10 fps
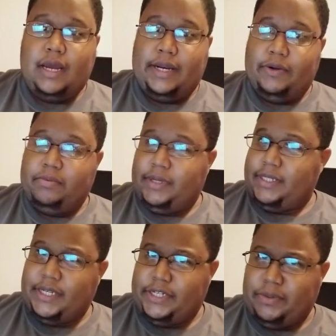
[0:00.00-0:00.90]
I know
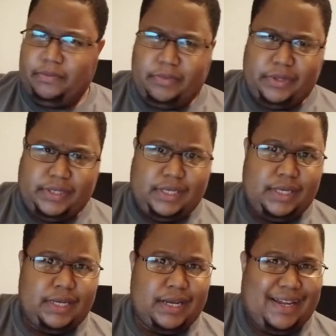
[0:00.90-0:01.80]
PlayStation was
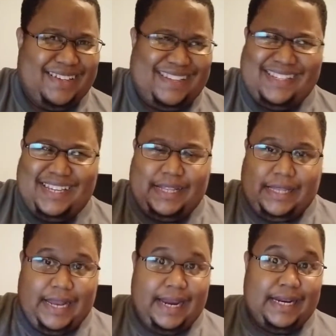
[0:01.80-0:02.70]
they say
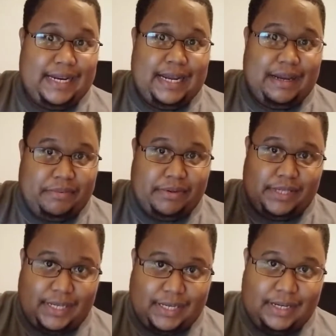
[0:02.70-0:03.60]
99%
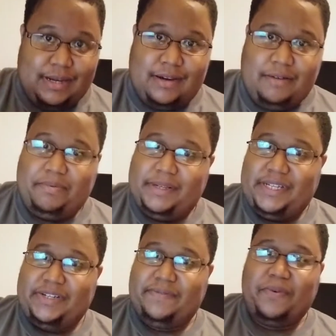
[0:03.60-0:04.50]
of
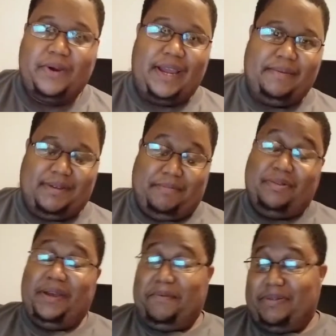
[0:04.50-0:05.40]
PlayStation 4 games
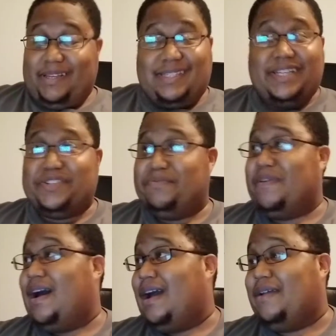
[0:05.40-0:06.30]
can play on PlayStation
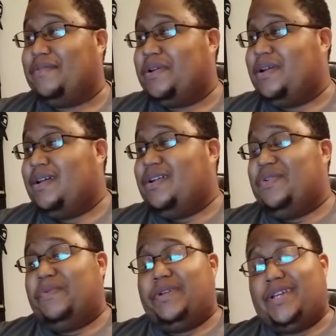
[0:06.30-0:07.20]
5,
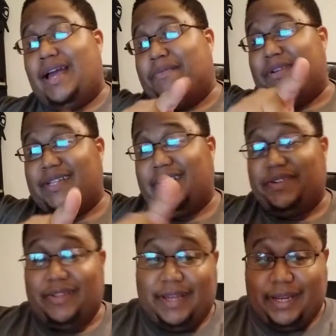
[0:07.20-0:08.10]
which I'm going to touch
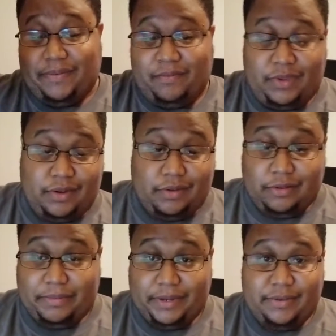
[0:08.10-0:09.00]
on that a
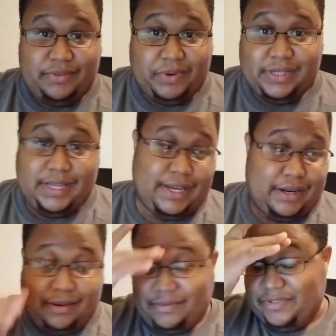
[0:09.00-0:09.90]
little bit towards the end.